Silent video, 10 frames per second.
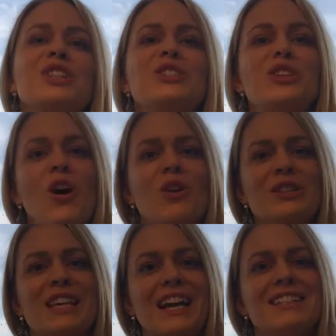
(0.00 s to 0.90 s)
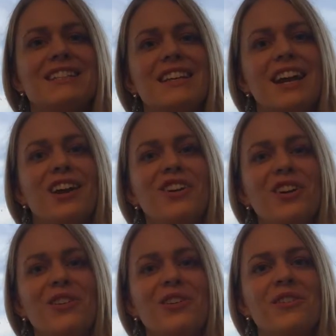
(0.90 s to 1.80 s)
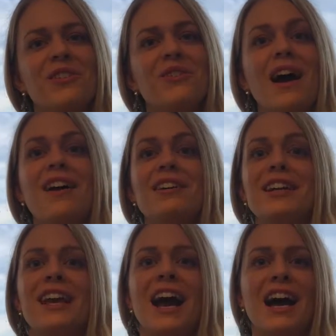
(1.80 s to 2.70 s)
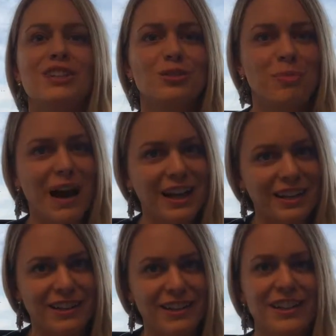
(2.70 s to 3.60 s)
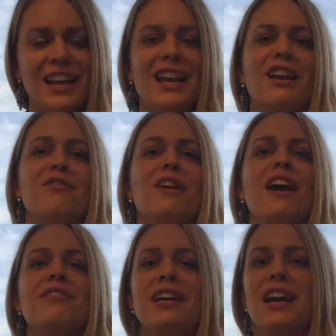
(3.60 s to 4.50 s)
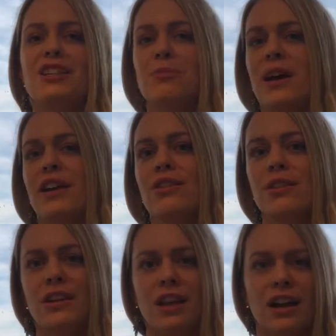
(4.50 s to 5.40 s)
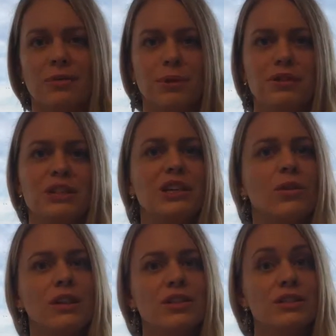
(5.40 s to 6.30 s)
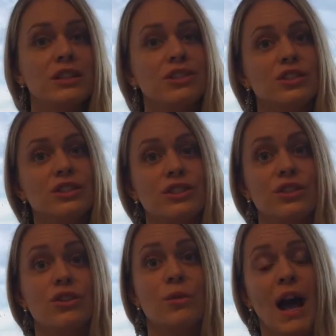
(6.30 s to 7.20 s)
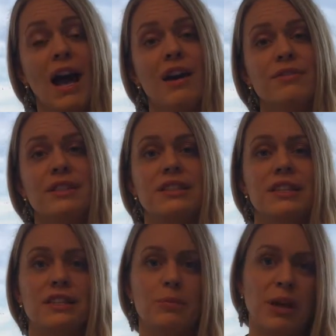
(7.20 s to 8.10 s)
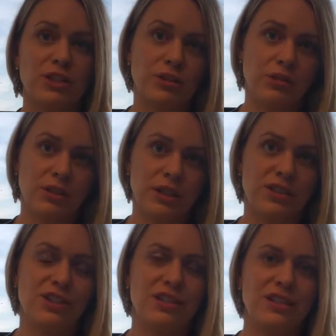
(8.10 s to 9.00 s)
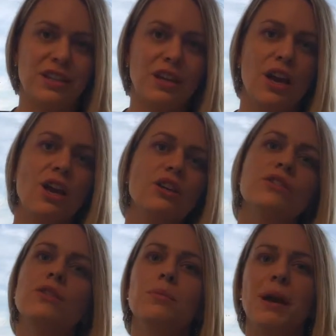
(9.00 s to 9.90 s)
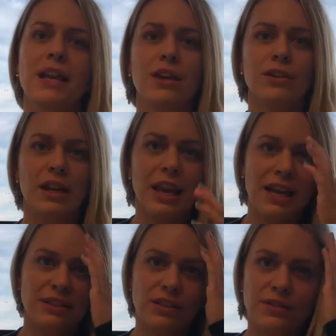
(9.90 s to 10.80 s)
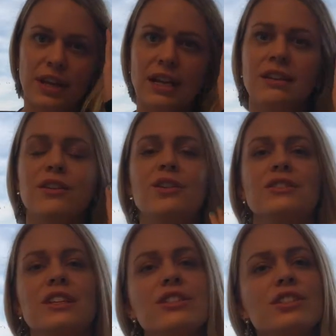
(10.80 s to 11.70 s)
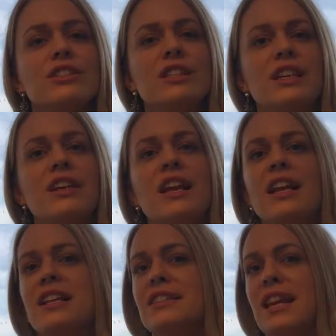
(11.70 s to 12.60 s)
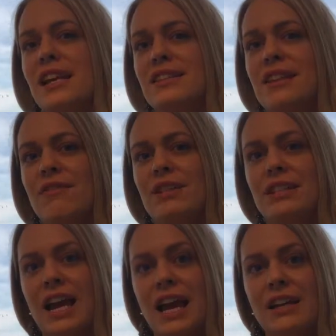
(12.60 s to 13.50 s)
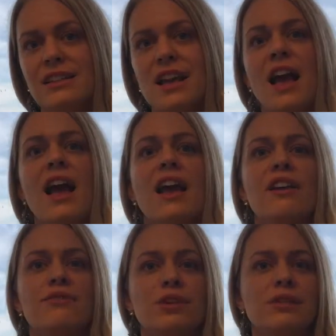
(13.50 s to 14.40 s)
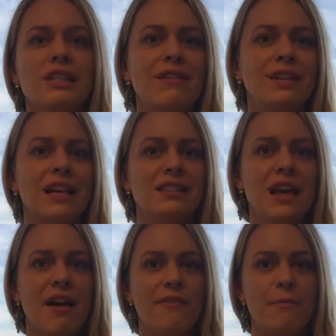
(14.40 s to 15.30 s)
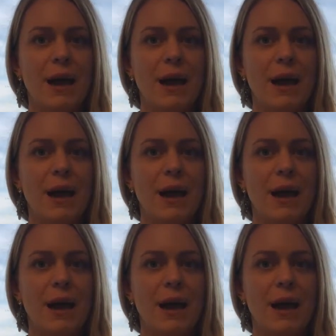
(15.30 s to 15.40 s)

So, second scenario, you have a cash buyer. If you have a cash buyer, you're in luck, because the only contingency you have is the inspection contingency. So depending on the length of that contingency, let's say it's 7 days, if those 7 days have